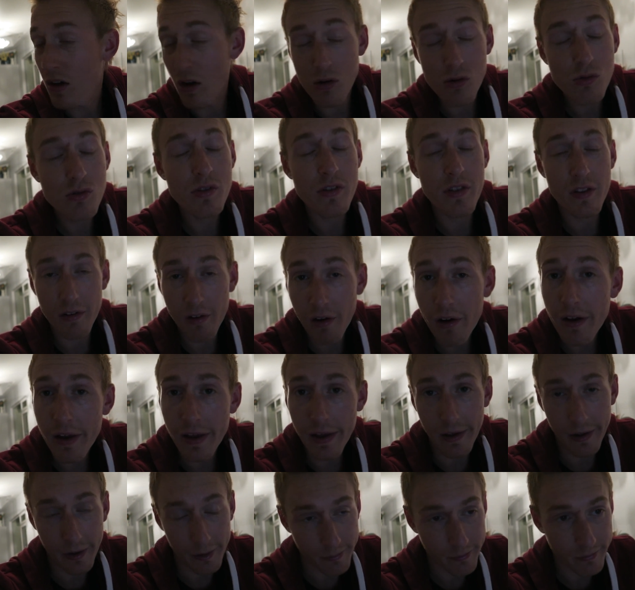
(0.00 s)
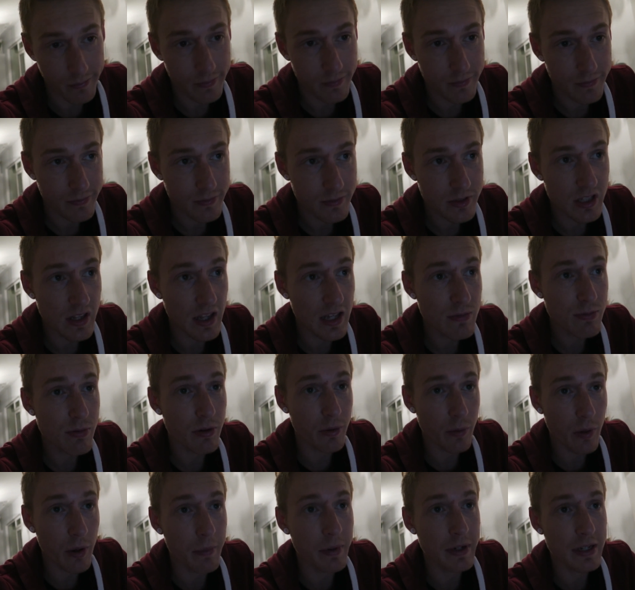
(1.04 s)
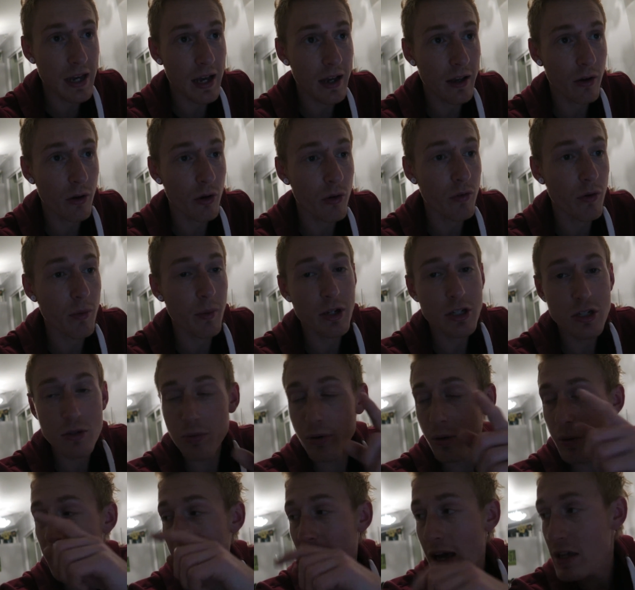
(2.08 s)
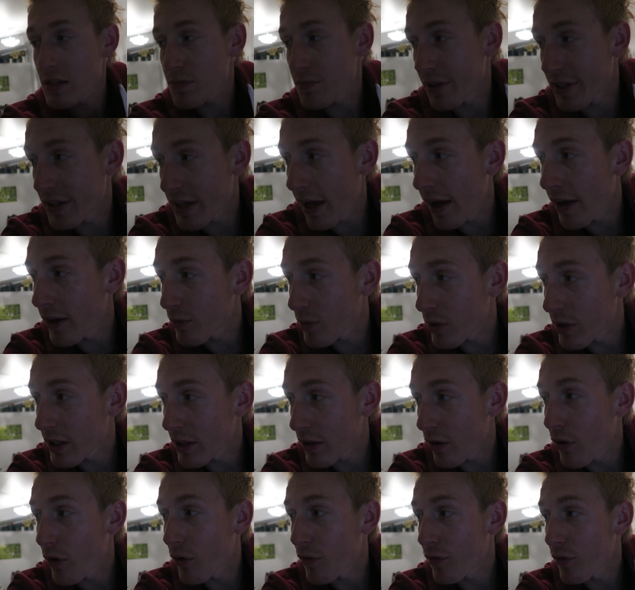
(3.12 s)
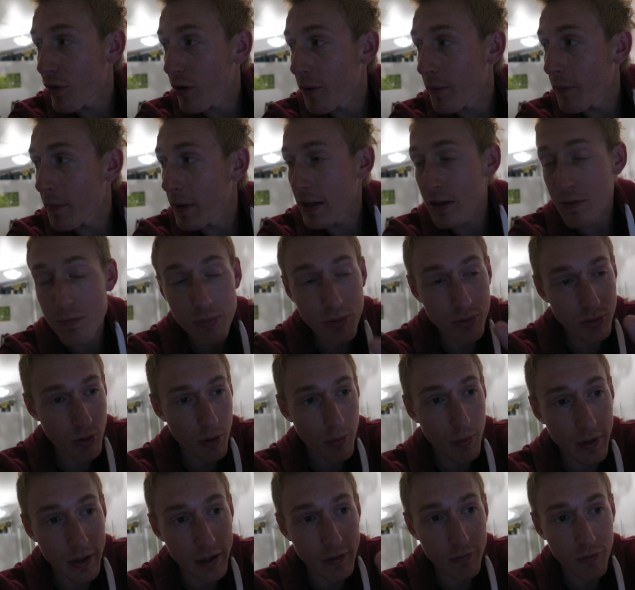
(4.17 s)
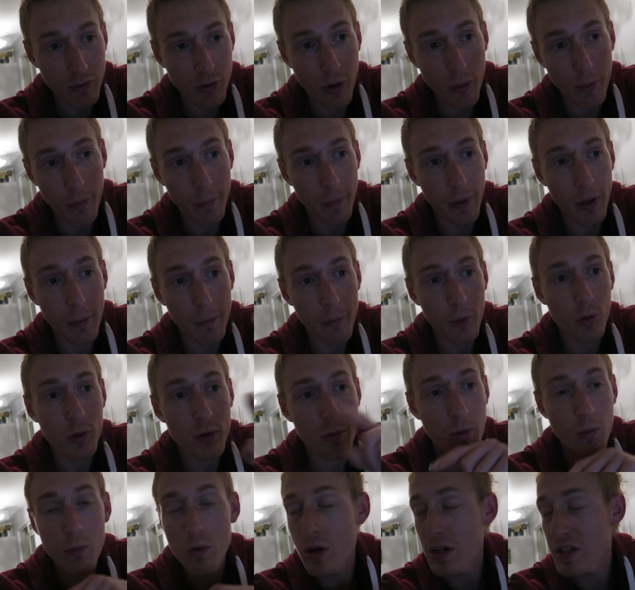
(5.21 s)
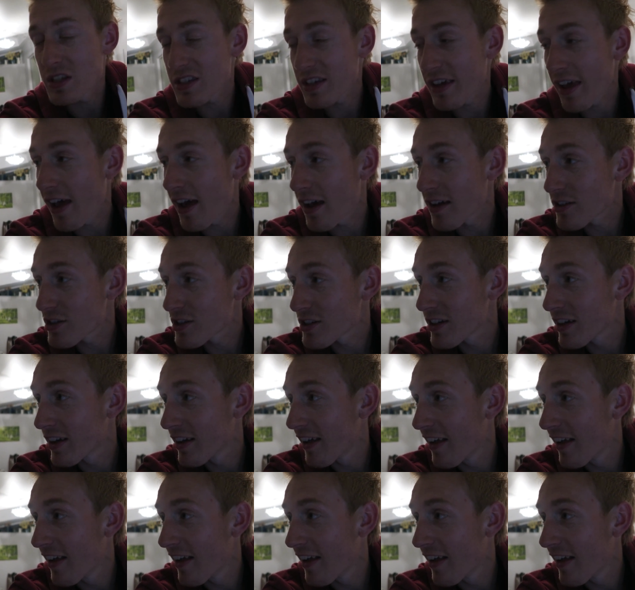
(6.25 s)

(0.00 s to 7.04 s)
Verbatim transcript: Older than I am. So that's probably where my dad got it from. I should probably ask my dad where he got it from, and it's probably from a Morecambe Wise sketch.